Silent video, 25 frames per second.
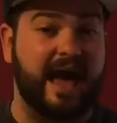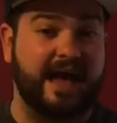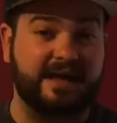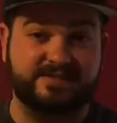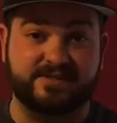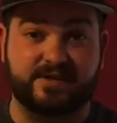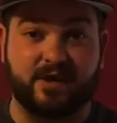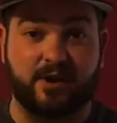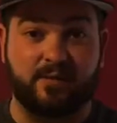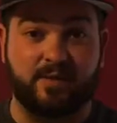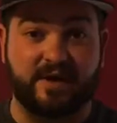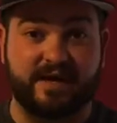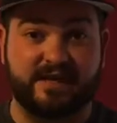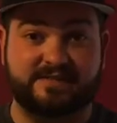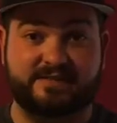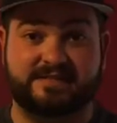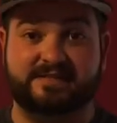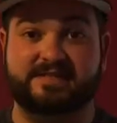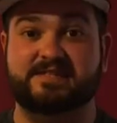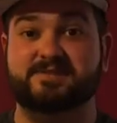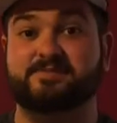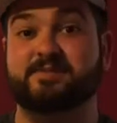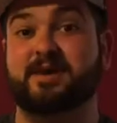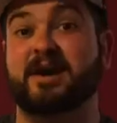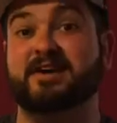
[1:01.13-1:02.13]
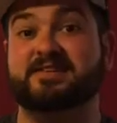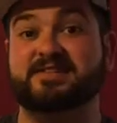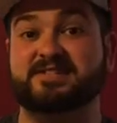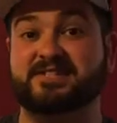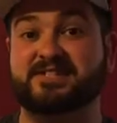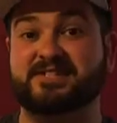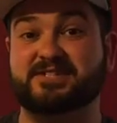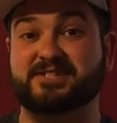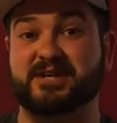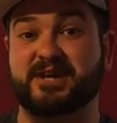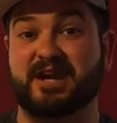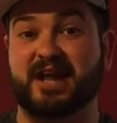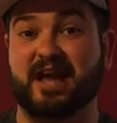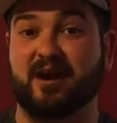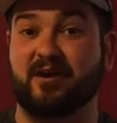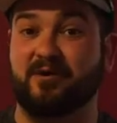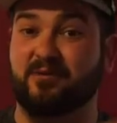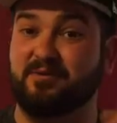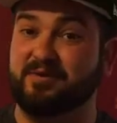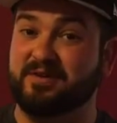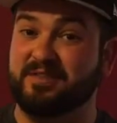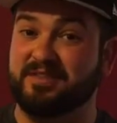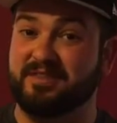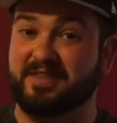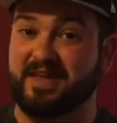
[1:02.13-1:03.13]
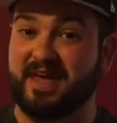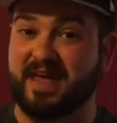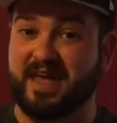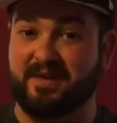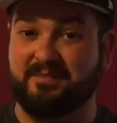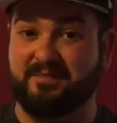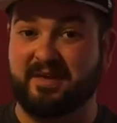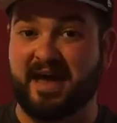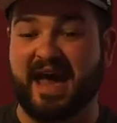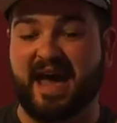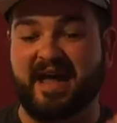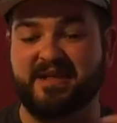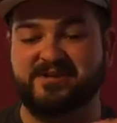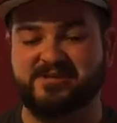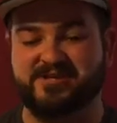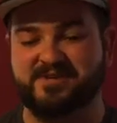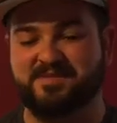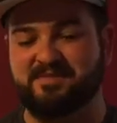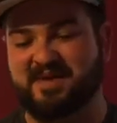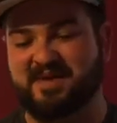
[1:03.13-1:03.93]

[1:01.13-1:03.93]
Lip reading: As always, these boxes start out with a patch